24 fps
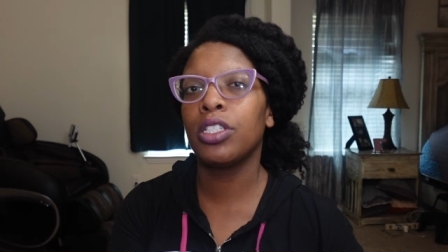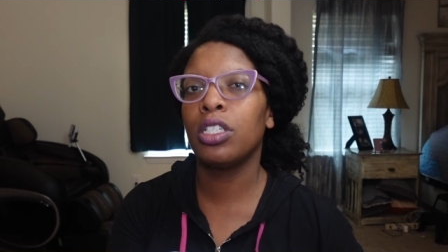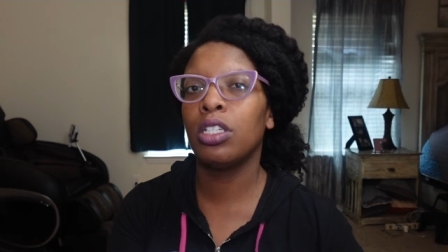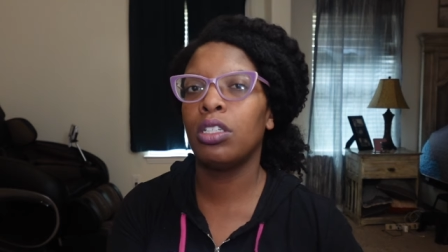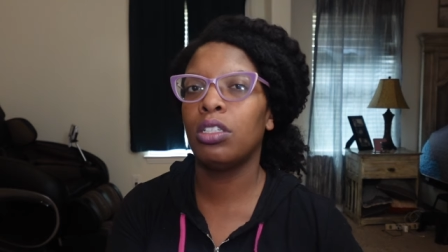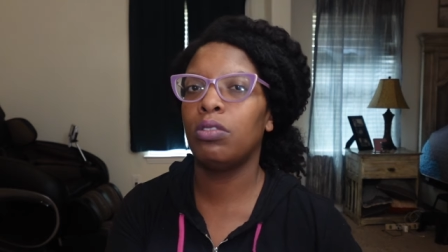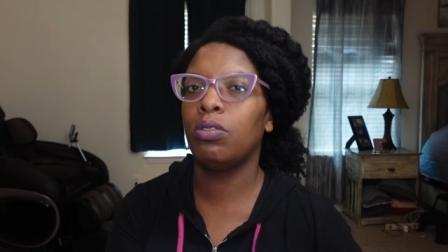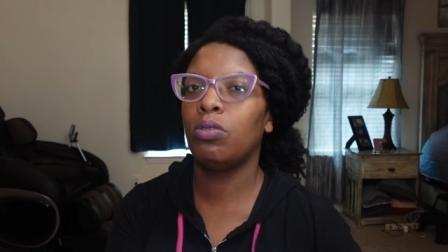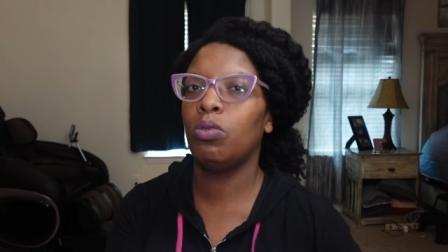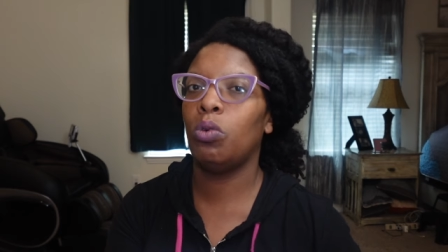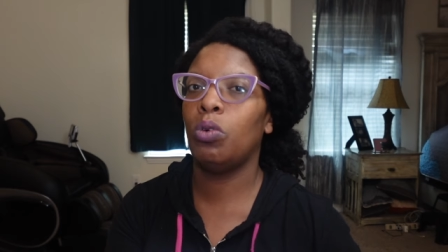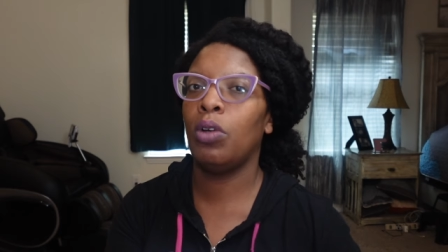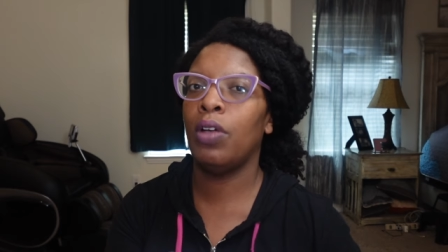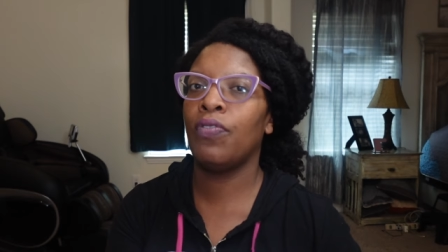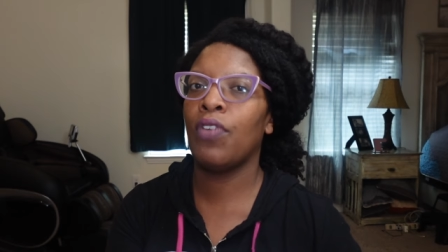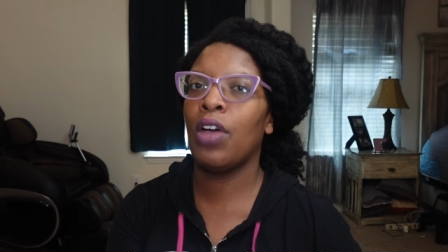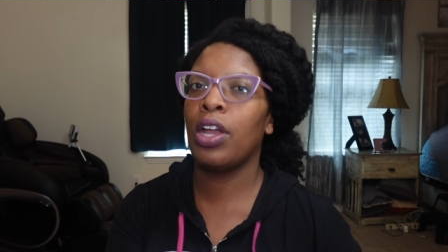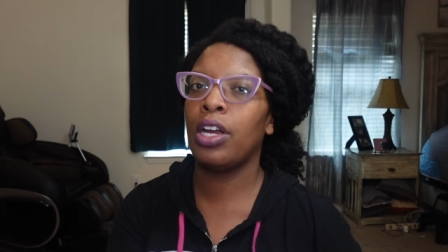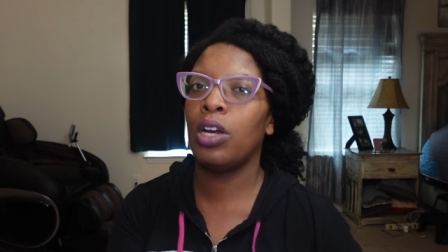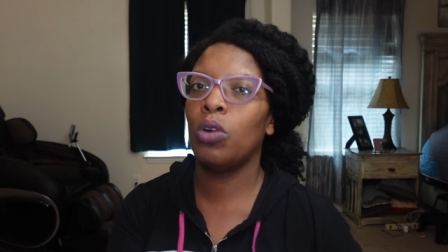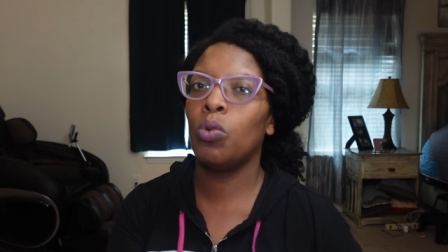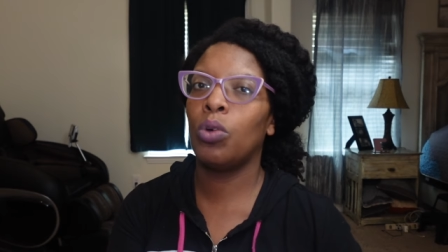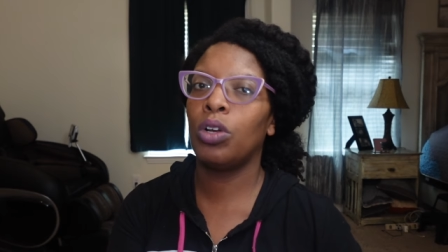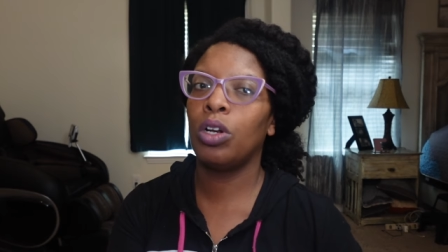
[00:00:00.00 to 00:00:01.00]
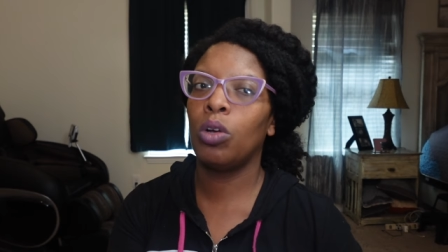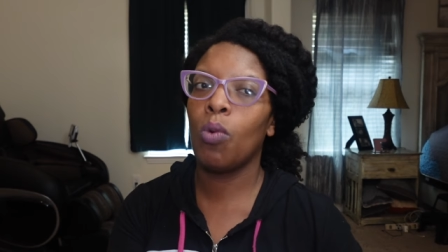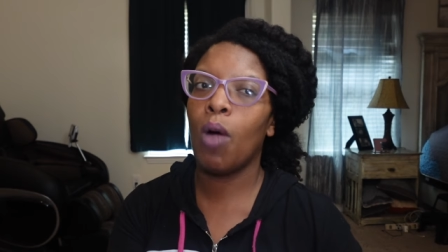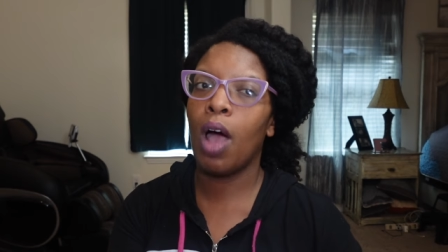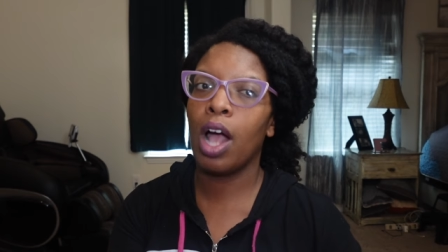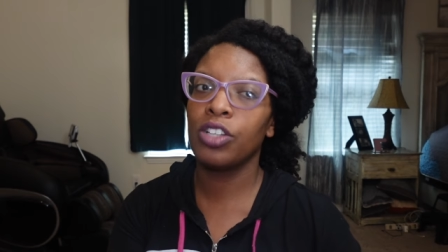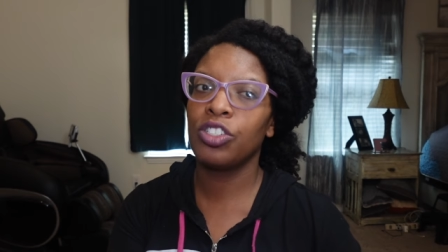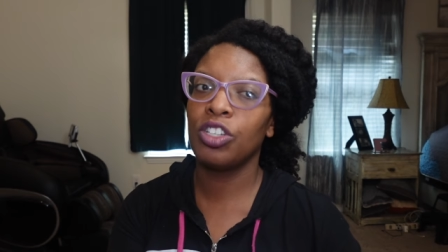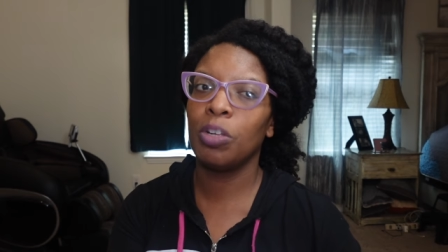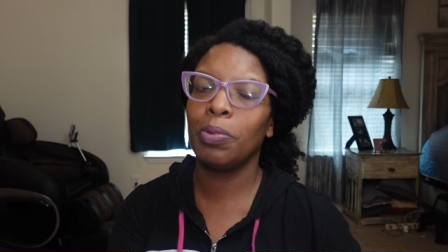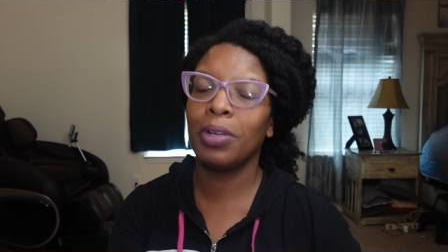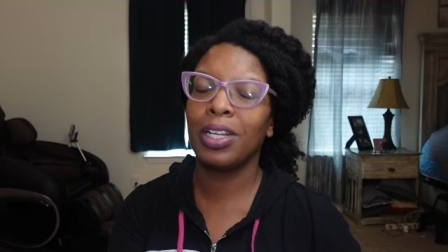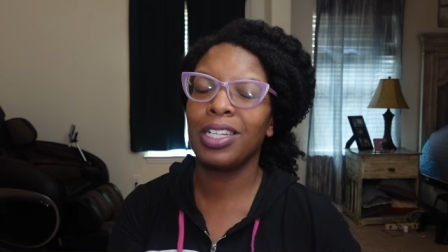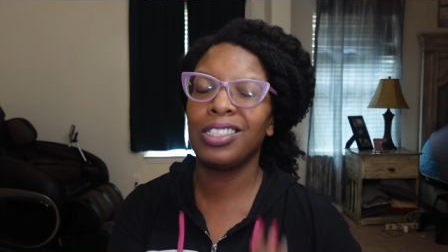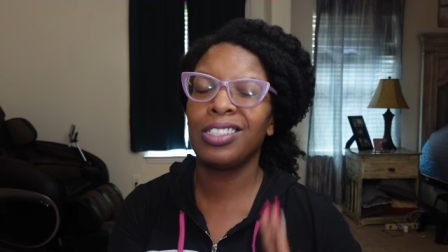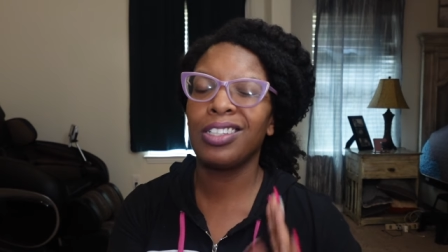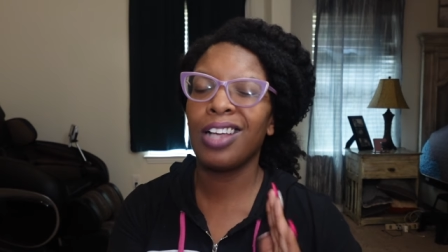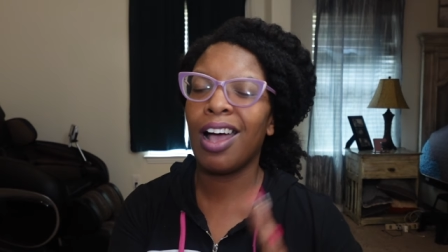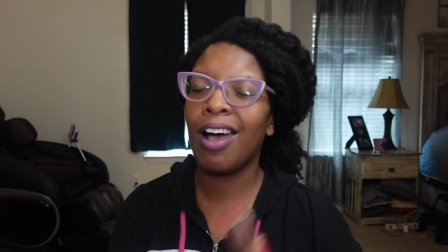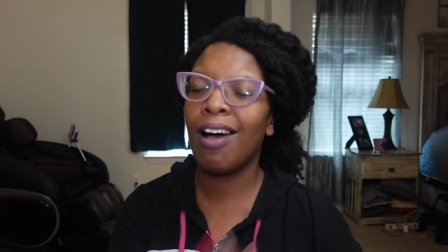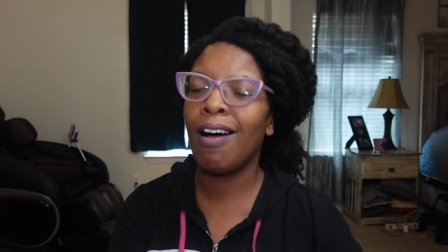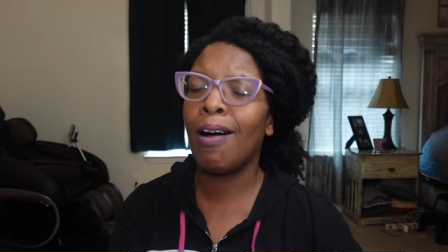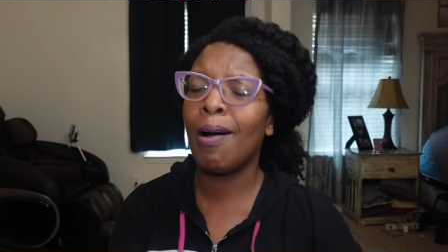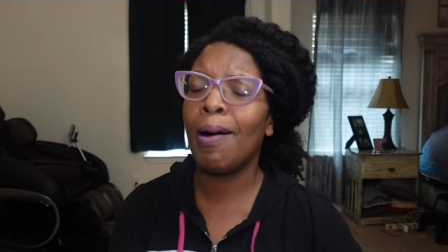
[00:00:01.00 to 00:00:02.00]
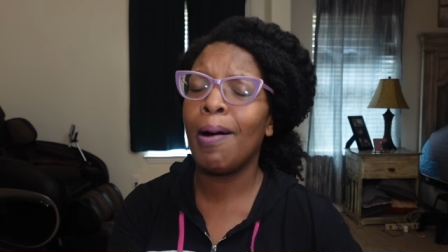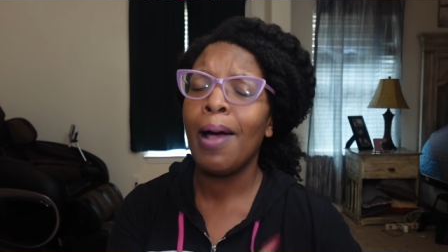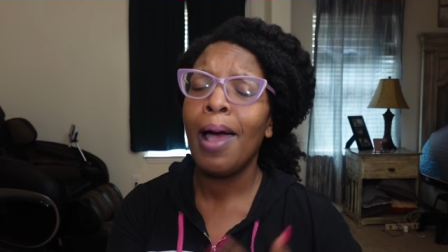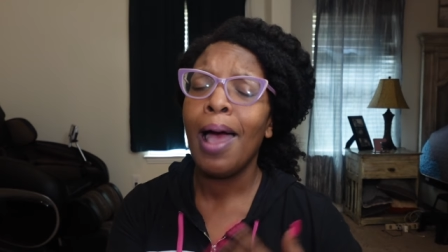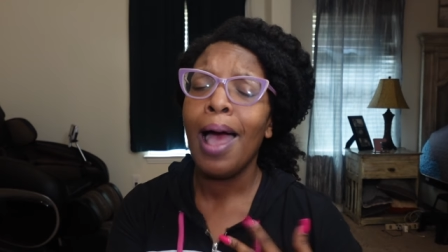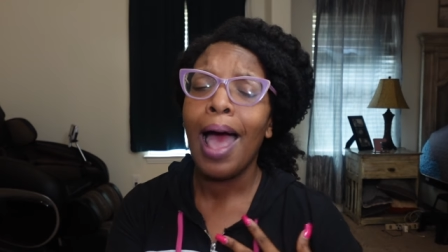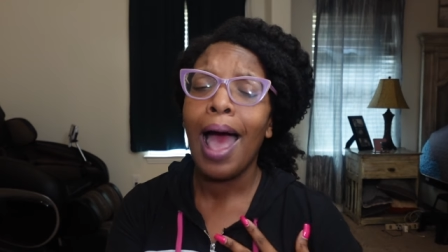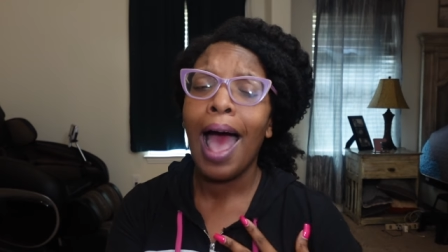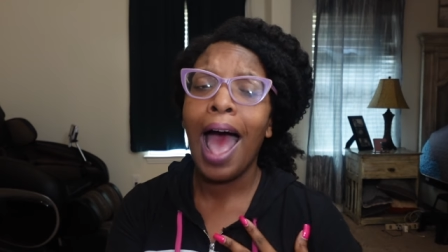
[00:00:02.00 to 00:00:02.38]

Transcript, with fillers: to if i didn't want to watch it because y'all